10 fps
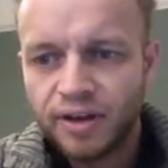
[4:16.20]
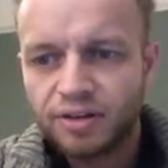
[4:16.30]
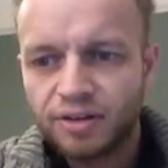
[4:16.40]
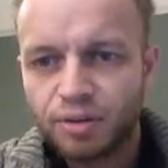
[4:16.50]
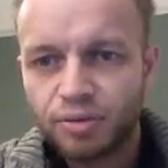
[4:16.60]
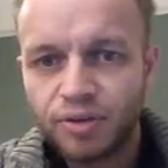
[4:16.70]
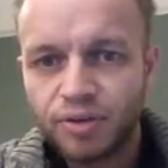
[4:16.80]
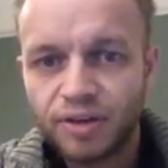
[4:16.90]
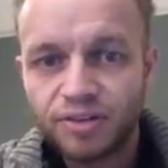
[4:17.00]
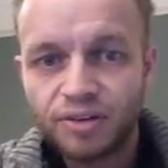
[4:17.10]
in terms of
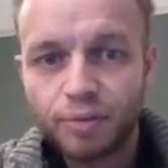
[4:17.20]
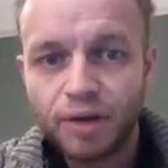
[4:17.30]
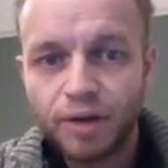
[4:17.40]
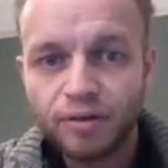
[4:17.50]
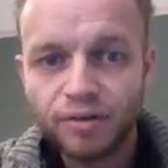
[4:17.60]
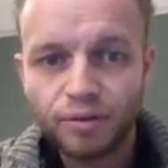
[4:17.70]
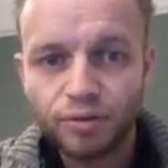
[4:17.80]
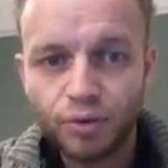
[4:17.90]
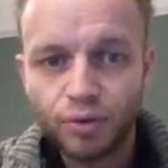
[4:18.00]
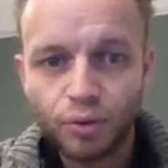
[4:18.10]
saying some areas of
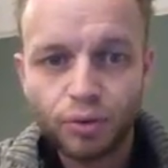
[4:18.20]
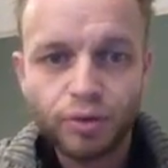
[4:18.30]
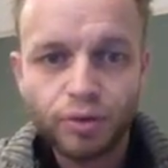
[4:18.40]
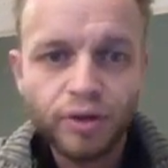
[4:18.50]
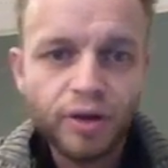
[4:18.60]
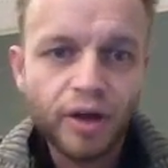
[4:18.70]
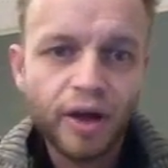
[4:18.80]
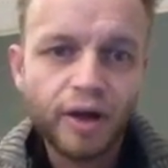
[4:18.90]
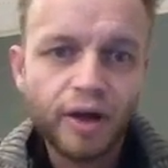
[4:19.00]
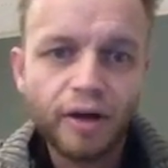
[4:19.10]
North
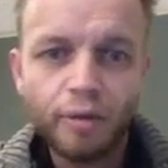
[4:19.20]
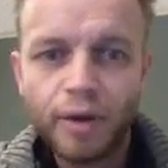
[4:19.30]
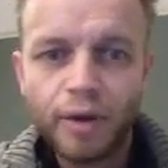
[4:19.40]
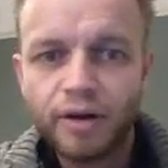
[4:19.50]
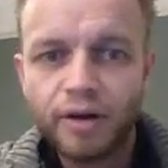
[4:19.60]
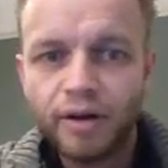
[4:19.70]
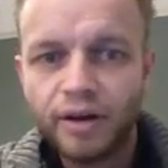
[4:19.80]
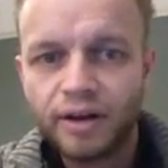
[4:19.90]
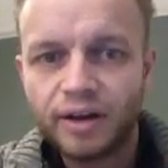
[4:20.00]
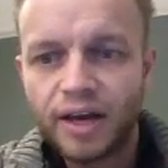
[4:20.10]
America
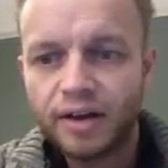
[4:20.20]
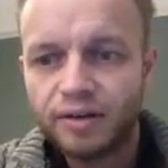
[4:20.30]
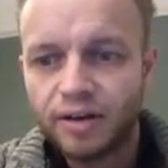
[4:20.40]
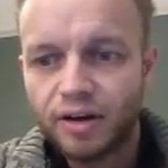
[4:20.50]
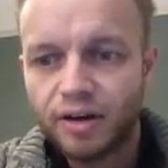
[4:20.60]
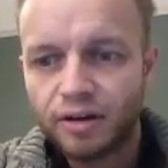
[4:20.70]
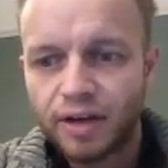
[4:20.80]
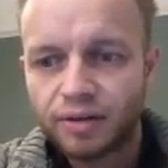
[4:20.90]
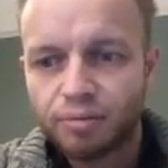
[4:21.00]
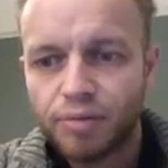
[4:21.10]
in Canada are
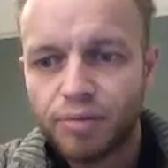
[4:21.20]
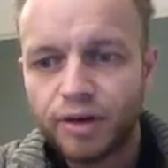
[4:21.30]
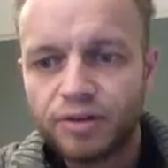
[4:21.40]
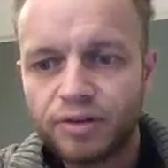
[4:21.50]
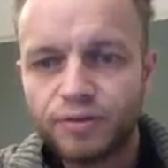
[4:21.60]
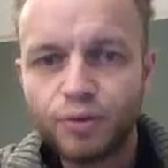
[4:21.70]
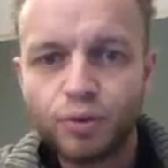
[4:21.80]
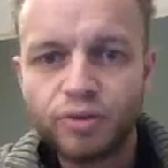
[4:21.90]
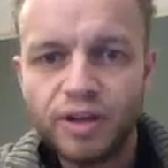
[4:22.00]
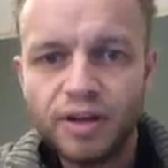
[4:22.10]
down to
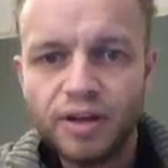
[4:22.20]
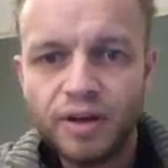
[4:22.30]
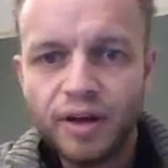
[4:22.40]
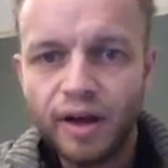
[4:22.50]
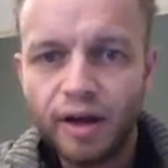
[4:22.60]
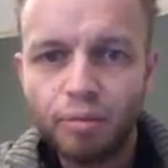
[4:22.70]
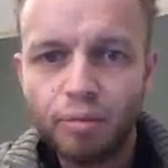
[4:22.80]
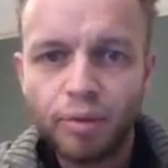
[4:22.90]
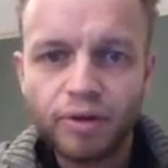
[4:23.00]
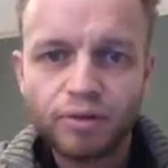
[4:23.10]
-40,
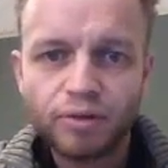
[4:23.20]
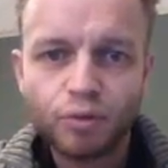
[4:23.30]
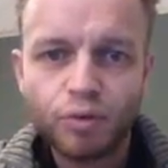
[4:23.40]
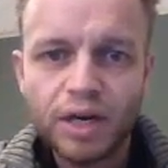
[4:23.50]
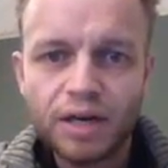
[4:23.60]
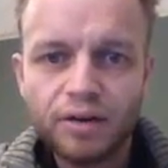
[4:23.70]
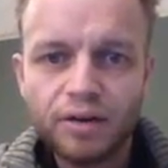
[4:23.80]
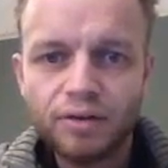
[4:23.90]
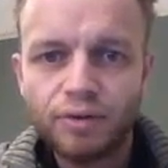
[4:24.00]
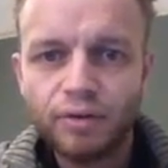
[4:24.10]
parts of
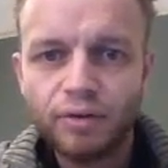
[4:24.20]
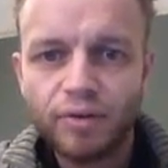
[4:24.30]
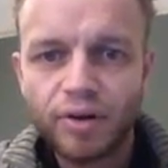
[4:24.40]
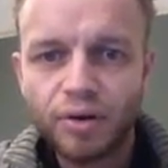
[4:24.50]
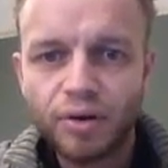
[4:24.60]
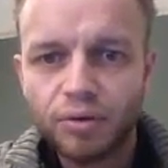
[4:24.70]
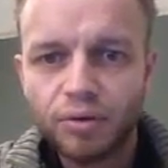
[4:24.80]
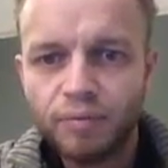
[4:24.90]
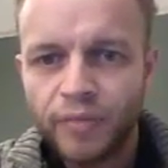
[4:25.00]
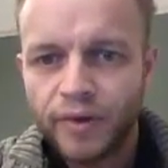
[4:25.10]
Greenland very, very cold,
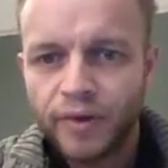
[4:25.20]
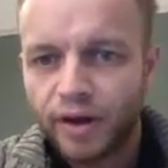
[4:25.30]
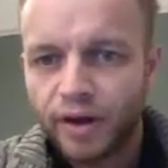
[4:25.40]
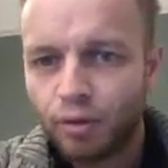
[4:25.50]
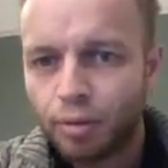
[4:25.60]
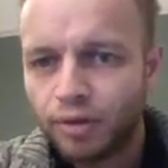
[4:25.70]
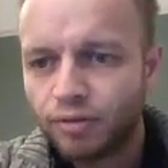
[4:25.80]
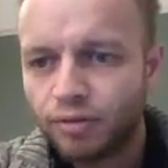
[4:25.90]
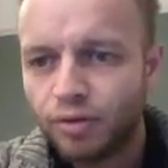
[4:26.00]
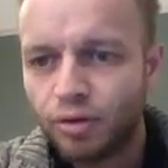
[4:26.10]
or
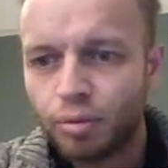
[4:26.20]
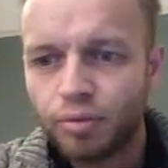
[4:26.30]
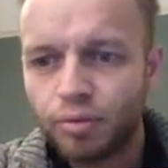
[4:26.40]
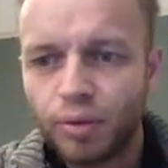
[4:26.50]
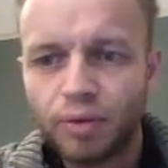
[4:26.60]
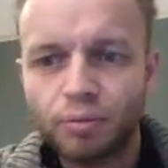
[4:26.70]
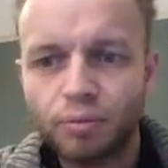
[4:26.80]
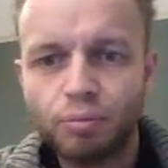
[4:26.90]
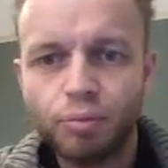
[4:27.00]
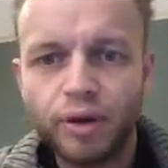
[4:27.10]
parts of Europe as well,
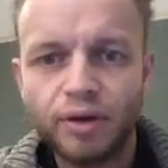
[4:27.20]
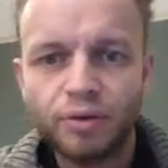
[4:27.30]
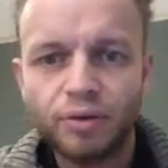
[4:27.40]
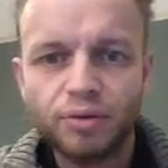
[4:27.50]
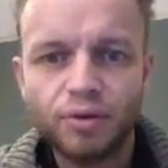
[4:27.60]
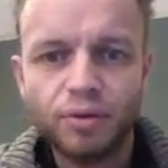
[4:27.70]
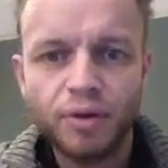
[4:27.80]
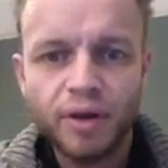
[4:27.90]
pretty cold too.